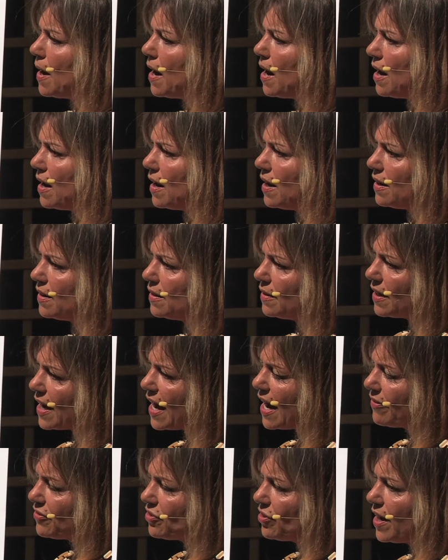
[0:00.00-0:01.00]

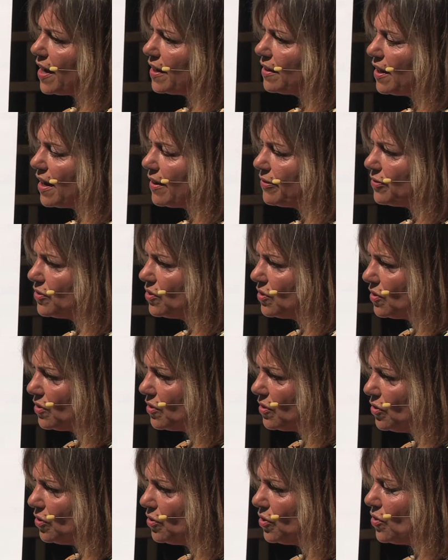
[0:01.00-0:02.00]
After I left
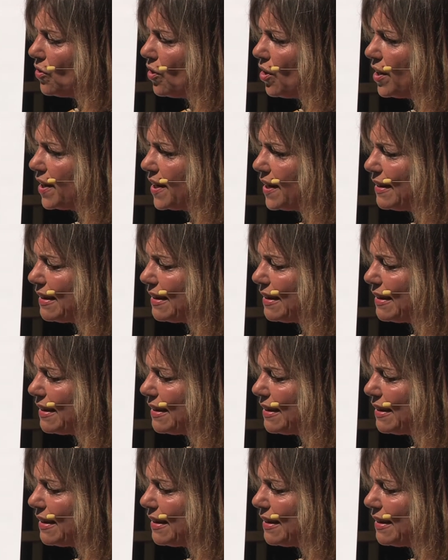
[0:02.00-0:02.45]
New York